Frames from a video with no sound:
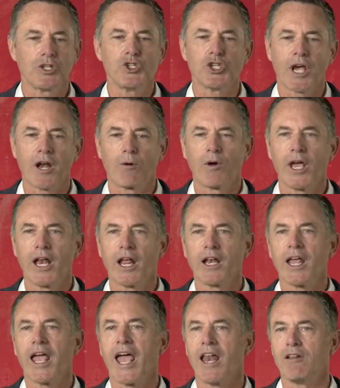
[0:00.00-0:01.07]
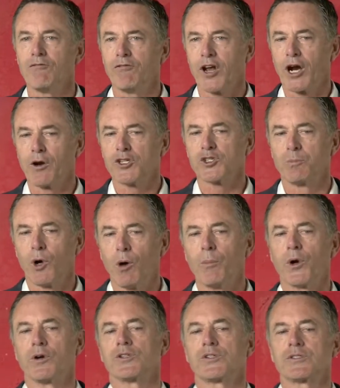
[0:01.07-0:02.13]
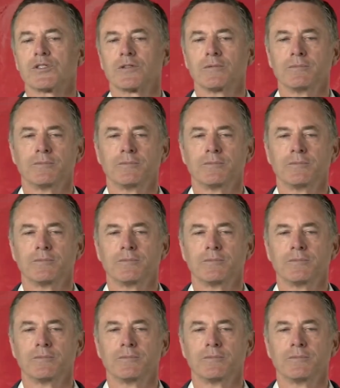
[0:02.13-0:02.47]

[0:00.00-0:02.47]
generated and in very small bursts.